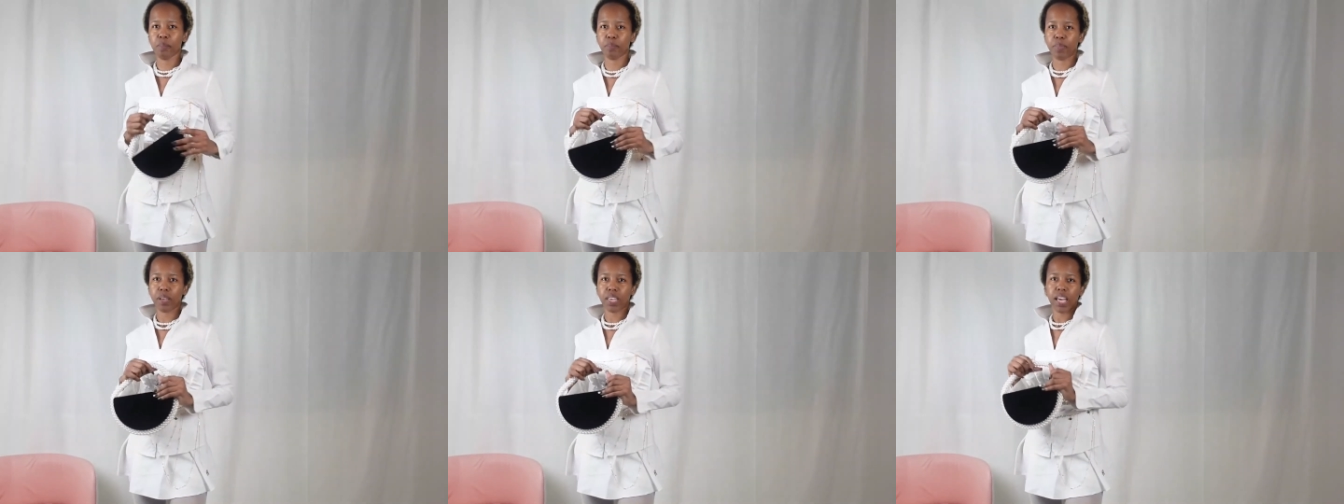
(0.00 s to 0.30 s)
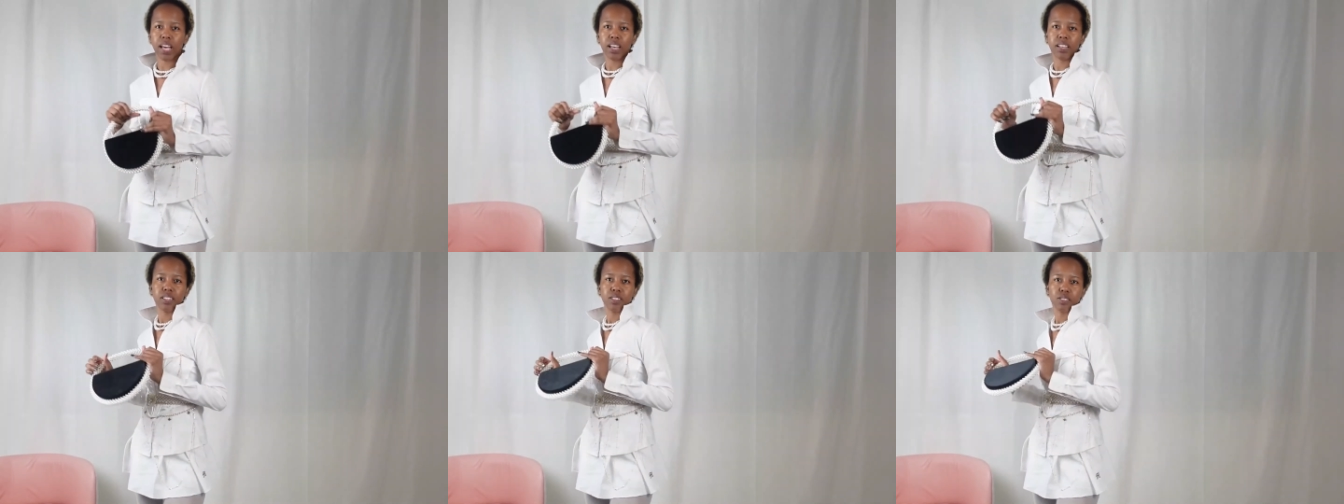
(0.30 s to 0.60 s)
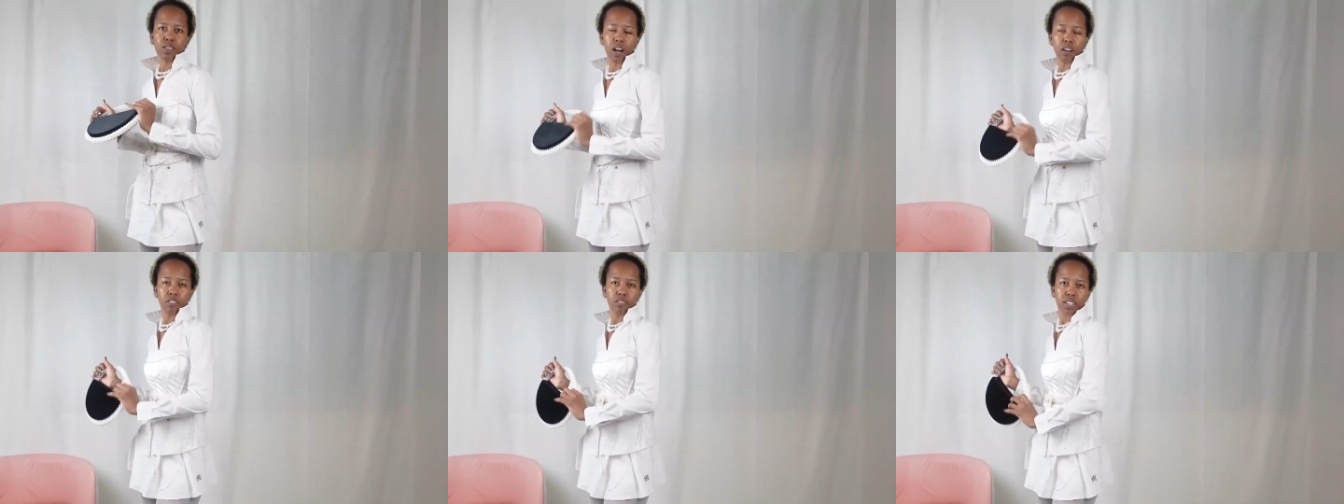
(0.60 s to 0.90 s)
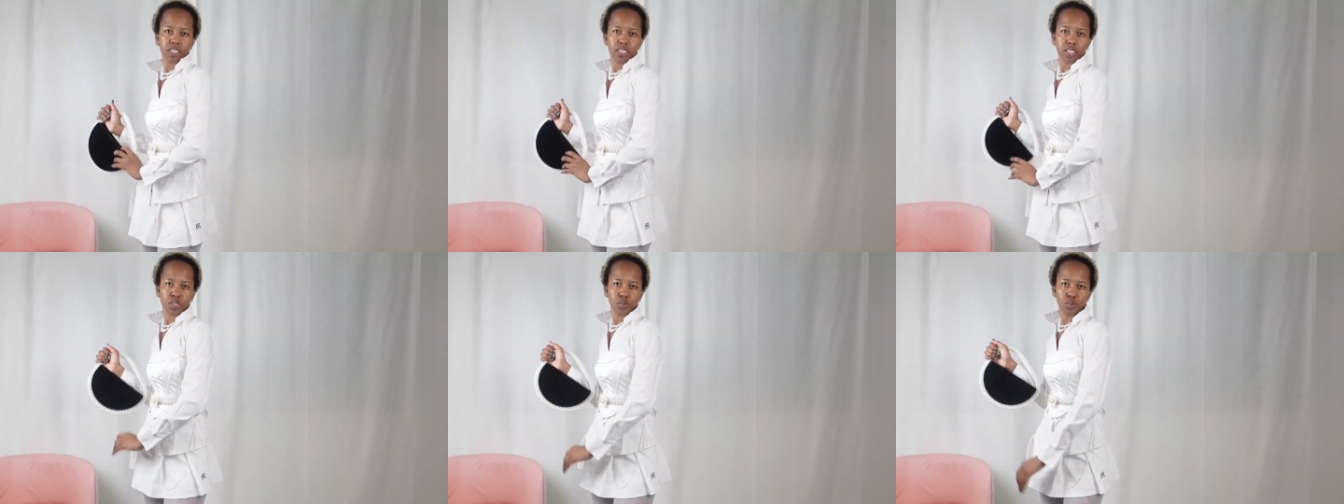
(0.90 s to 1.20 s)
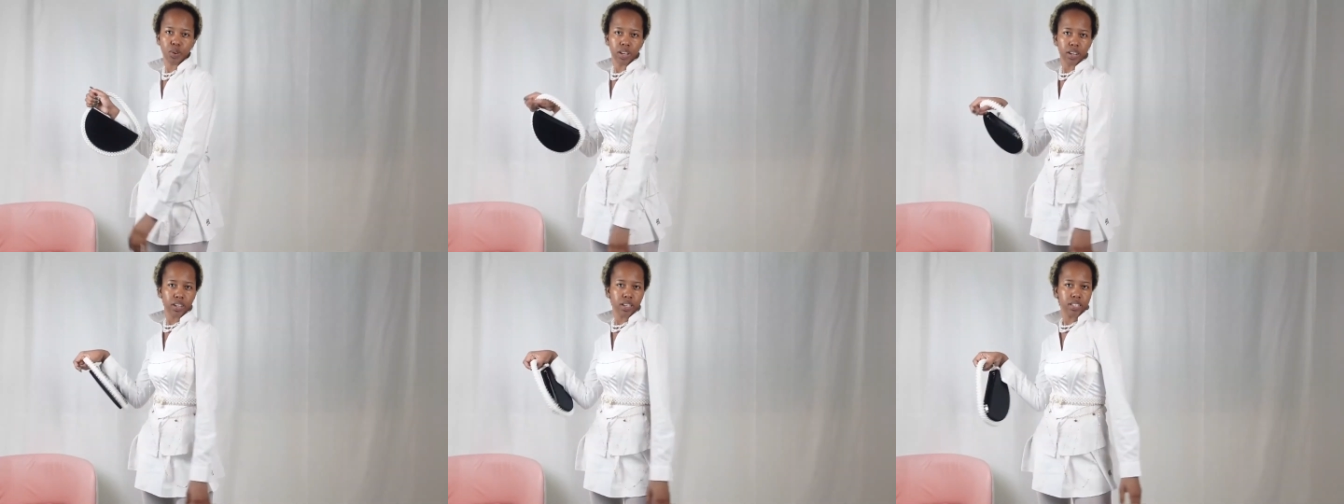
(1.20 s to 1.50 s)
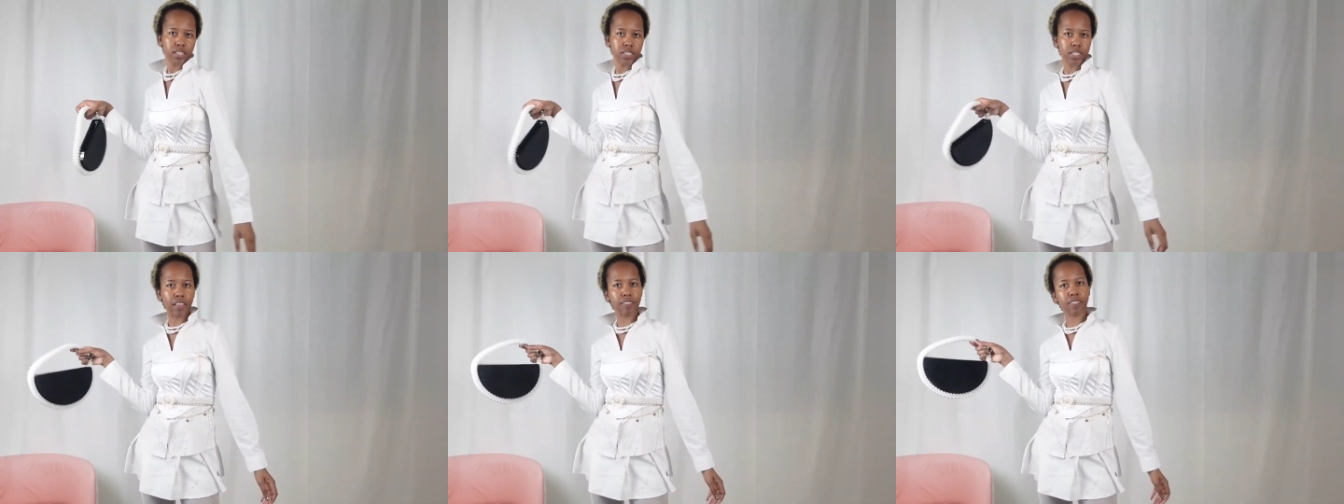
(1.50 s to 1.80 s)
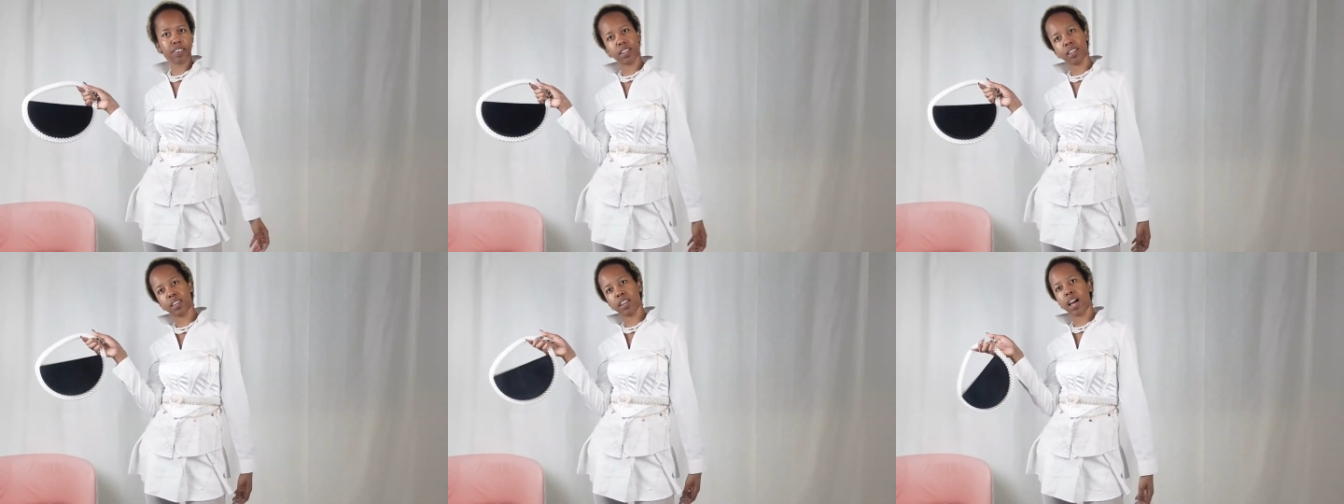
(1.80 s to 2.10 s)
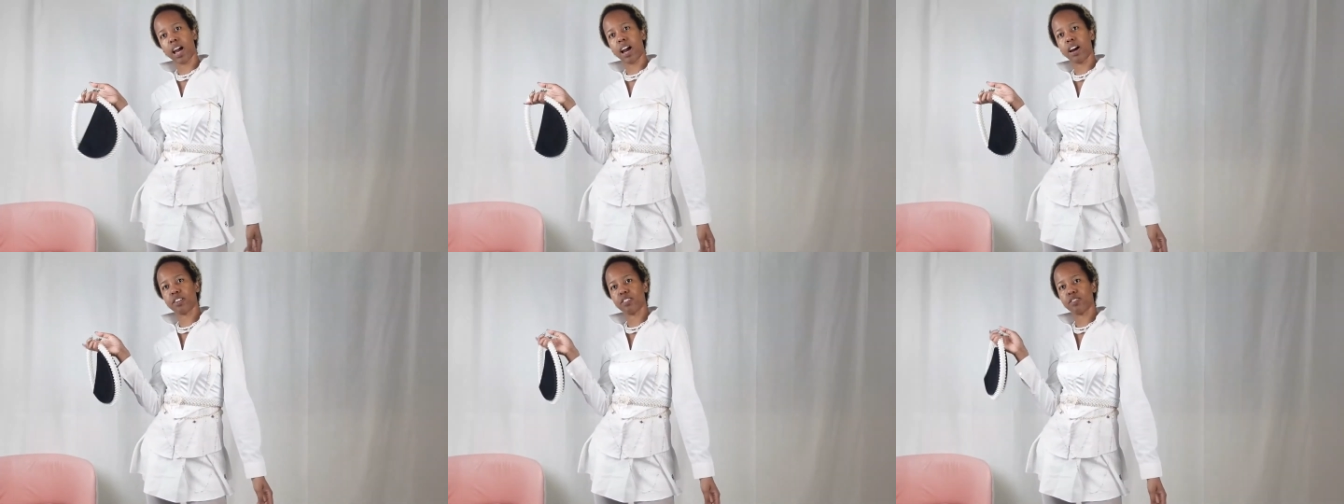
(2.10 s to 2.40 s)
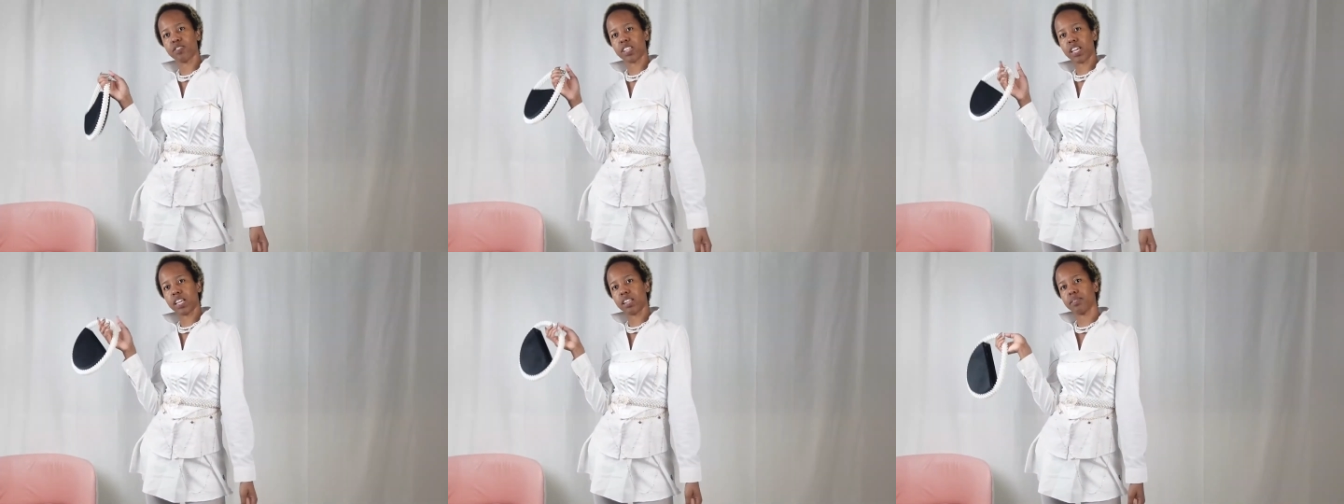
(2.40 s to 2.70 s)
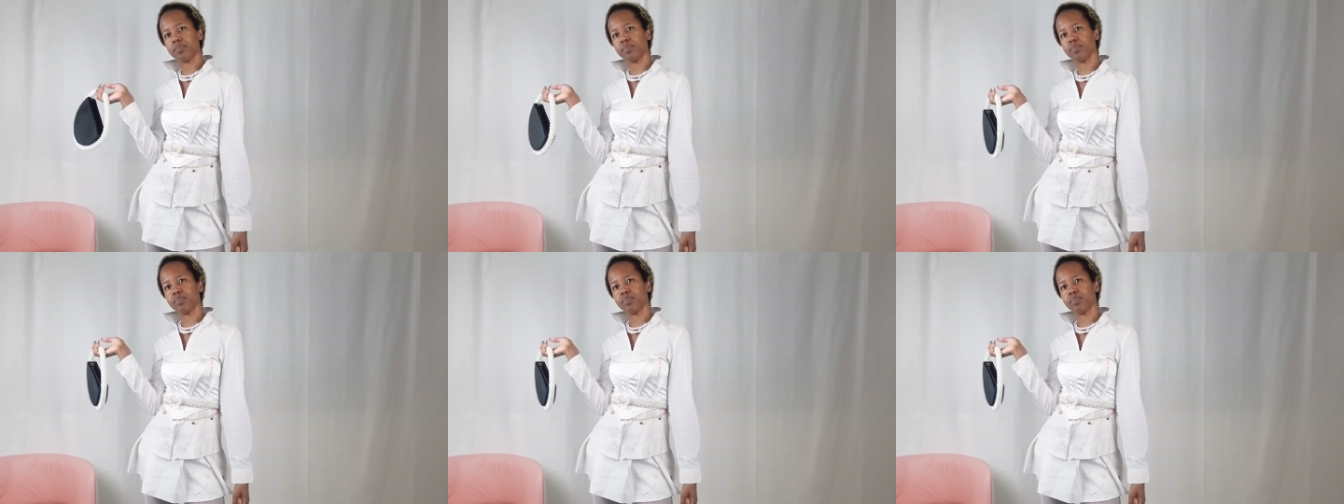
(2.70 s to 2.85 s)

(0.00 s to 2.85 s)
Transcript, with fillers: but yeah so I'll rate this one a 7 out of 10